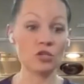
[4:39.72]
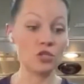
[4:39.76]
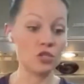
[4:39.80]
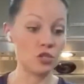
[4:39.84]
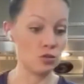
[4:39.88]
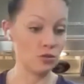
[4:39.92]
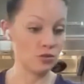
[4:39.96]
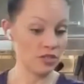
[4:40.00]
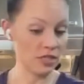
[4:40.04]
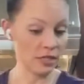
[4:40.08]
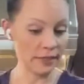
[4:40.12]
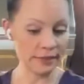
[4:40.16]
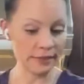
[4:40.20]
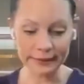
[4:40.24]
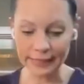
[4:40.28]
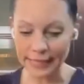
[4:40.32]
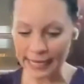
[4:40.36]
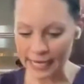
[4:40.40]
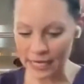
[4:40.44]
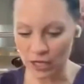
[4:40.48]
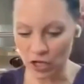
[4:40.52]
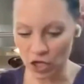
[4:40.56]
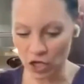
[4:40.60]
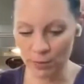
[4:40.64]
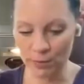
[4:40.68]
could juice it
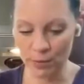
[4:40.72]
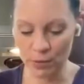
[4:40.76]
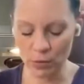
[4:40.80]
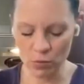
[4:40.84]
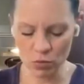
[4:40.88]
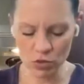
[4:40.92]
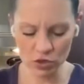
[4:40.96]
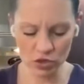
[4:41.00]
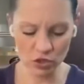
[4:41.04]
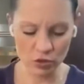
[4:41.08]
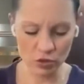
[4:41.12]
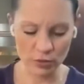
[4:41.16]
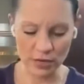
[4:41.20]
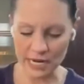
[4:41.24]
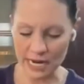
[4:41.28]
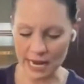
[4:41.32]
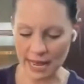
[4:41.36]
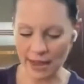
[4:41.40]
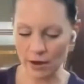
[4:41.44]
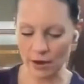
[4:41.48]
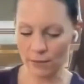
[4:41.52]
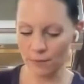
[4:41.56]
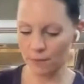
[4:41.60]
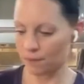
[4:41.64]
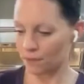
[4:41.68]
later, but we'll do it
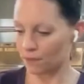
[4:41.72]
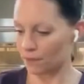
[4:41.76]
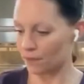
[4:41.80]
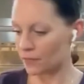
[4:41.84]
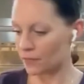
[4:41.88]
now.